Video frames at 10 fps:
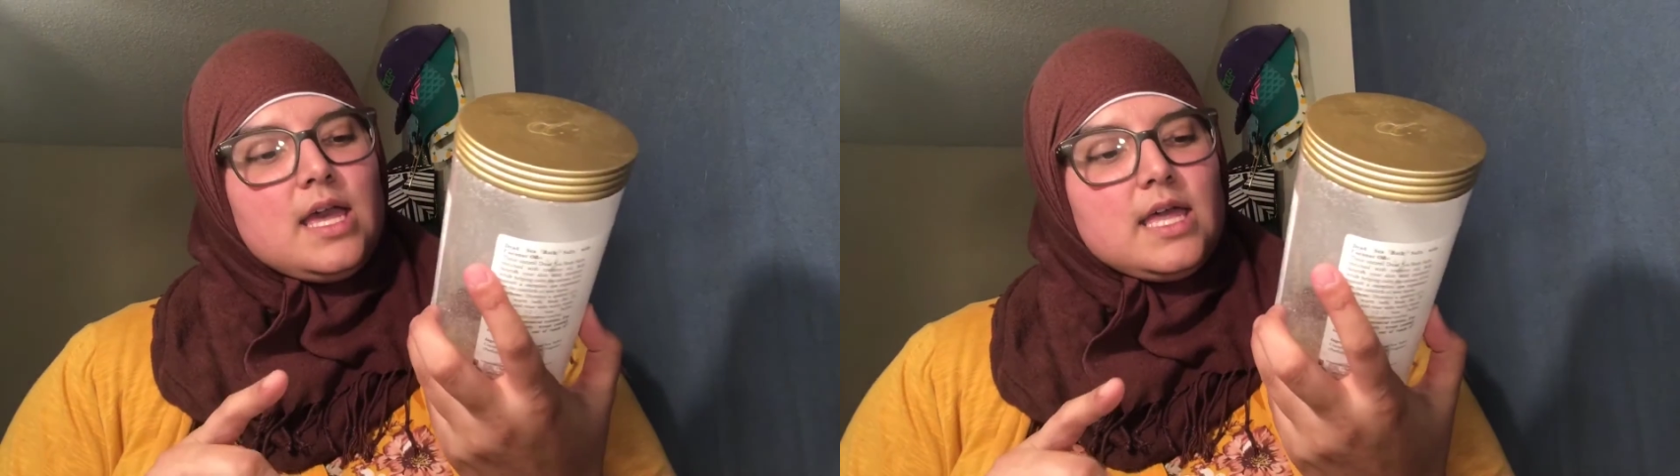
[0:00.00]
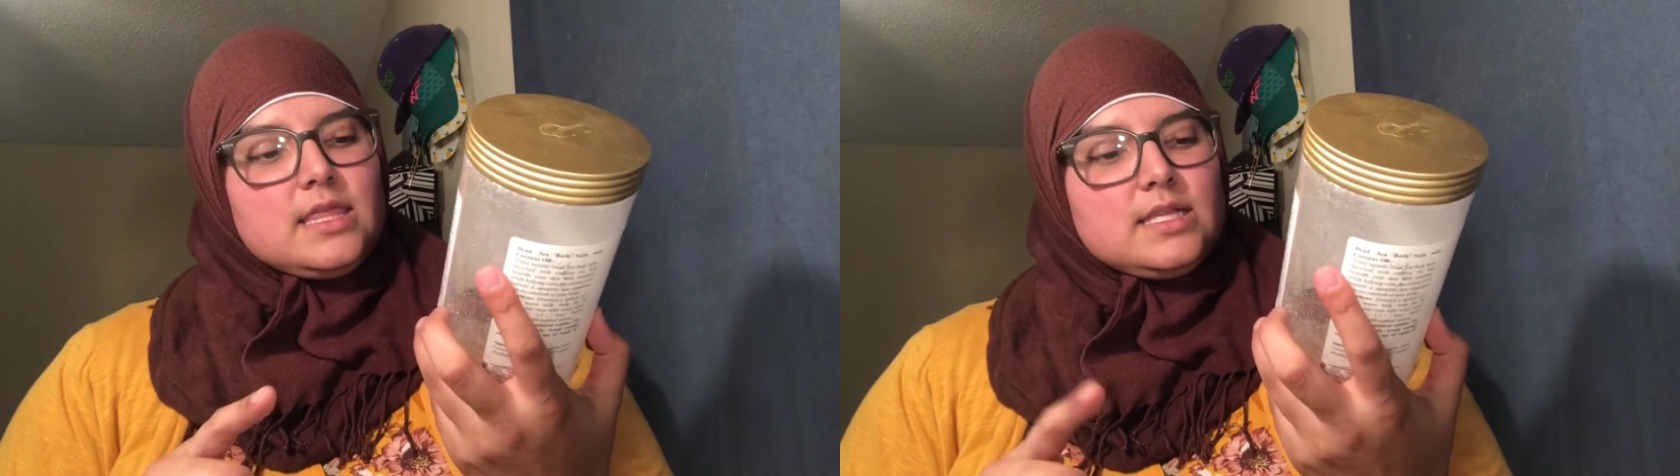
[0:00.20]

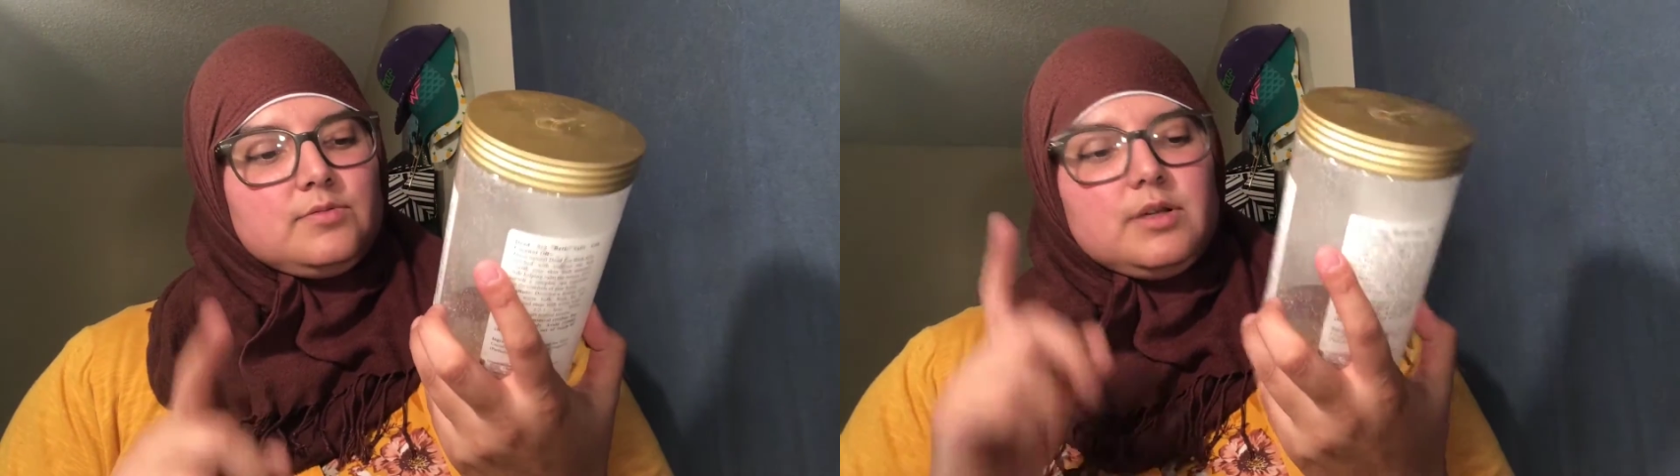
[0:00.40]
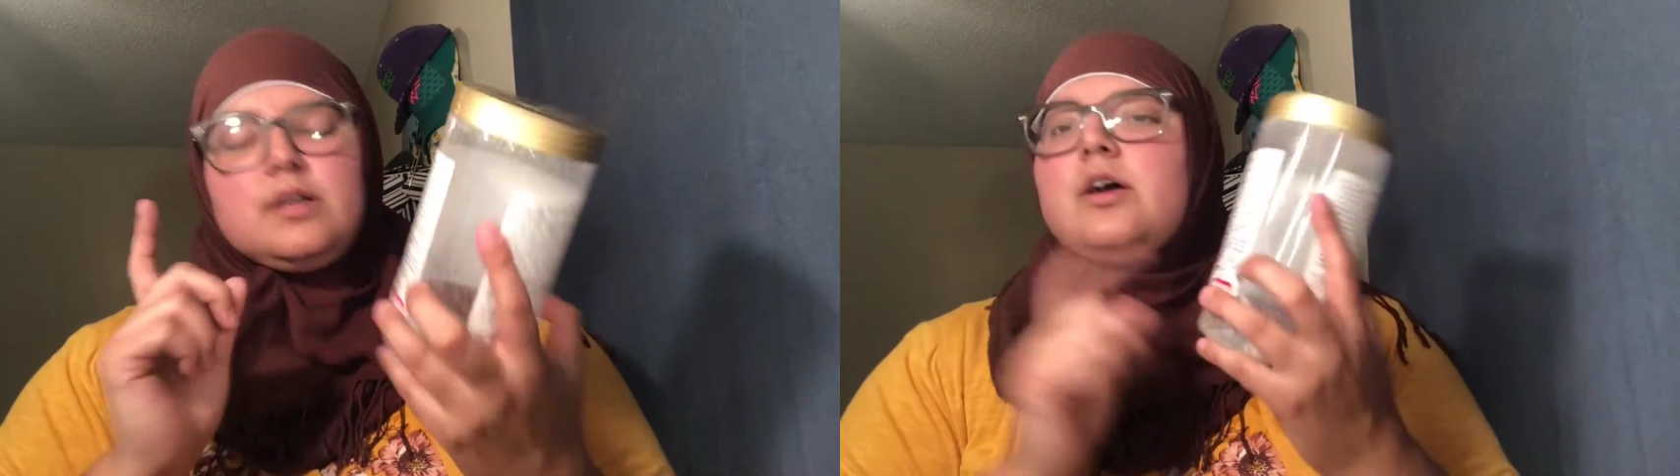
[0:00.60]
And this
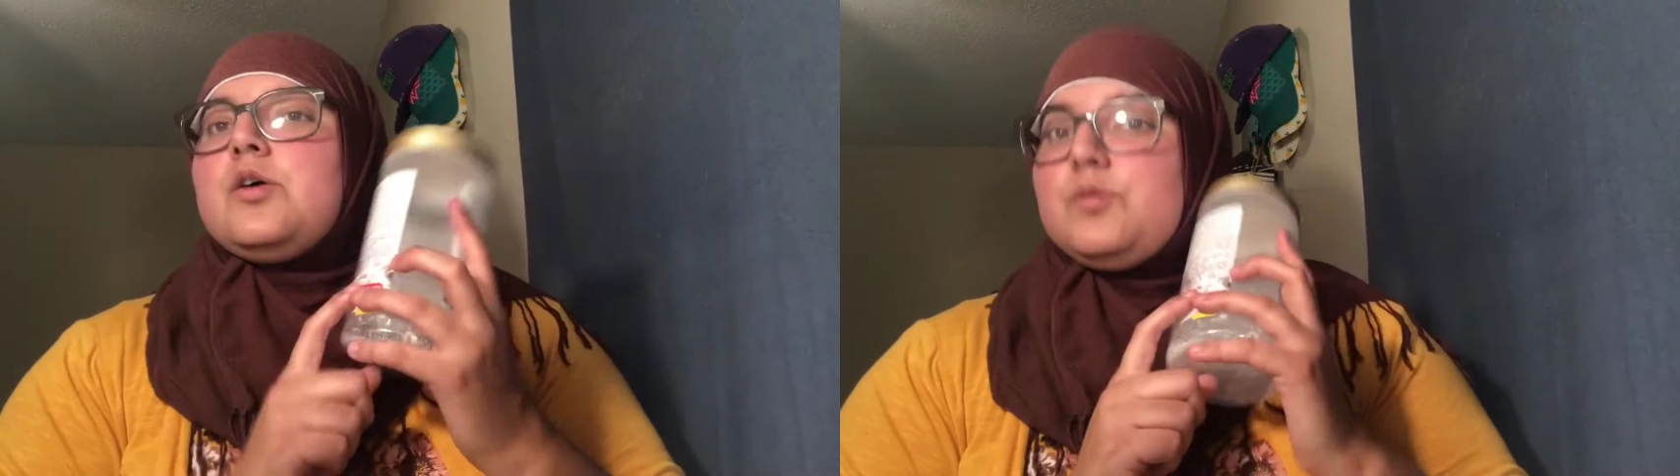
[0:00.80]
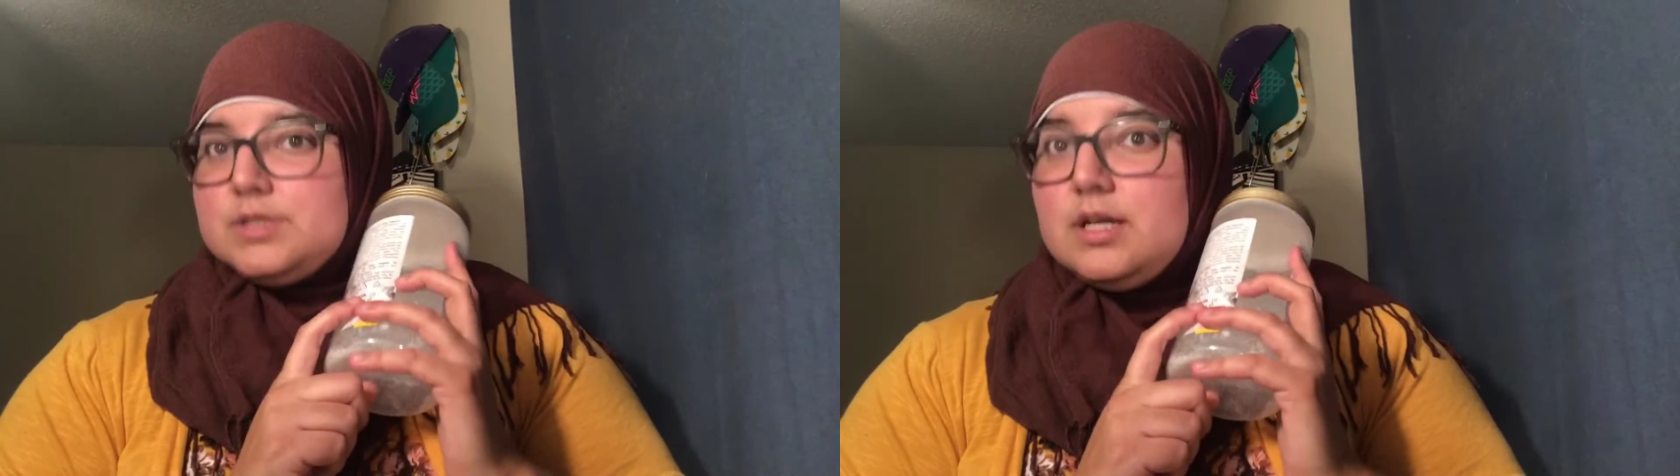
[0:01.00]
one
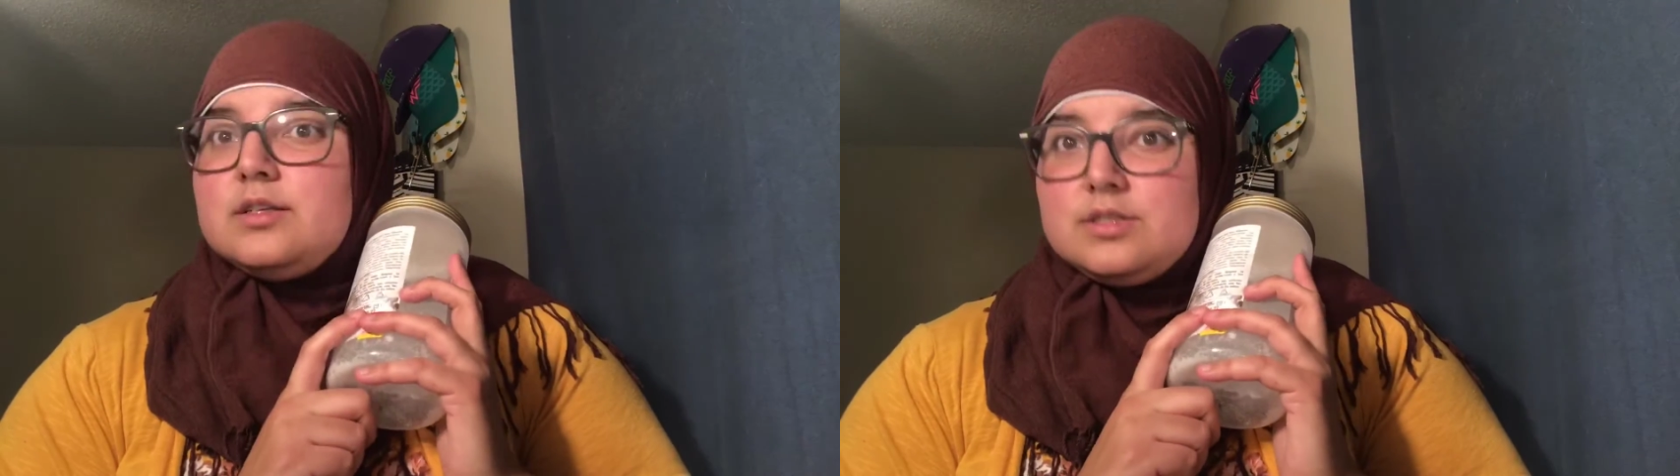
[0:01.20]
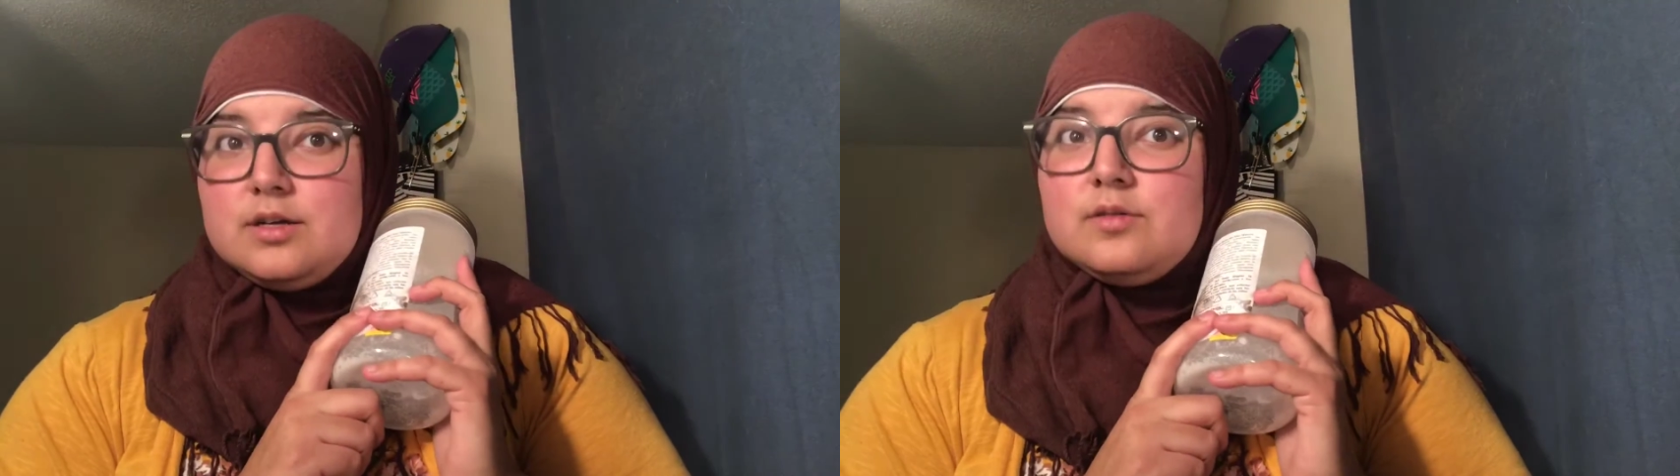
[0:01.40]
was
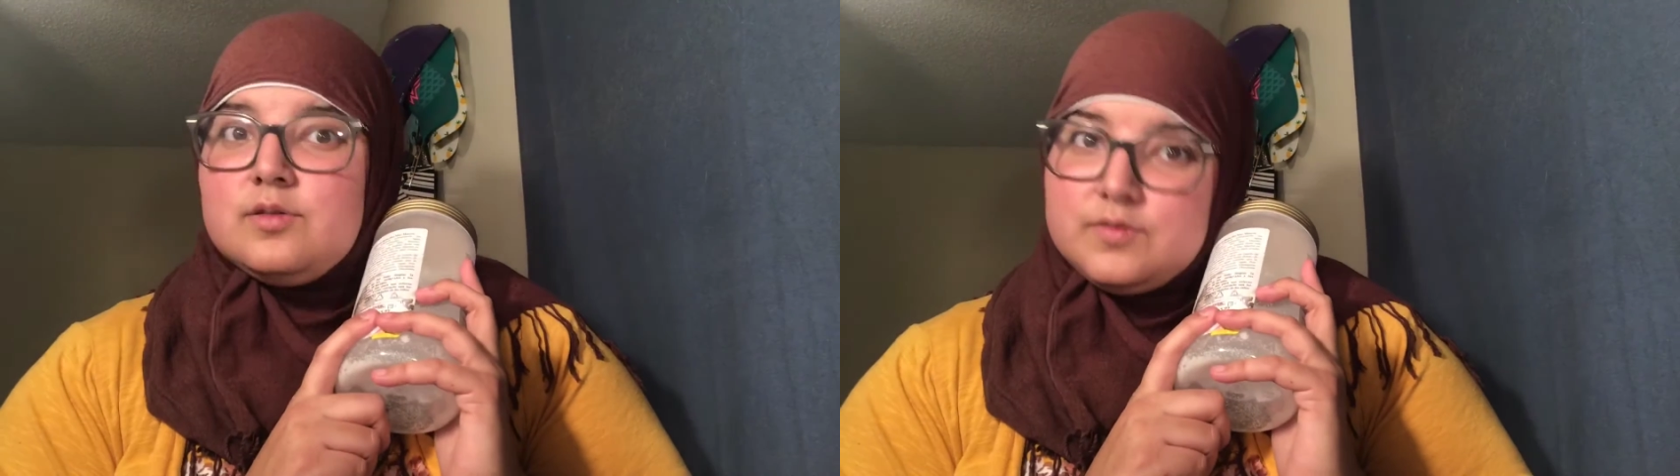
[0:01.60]
also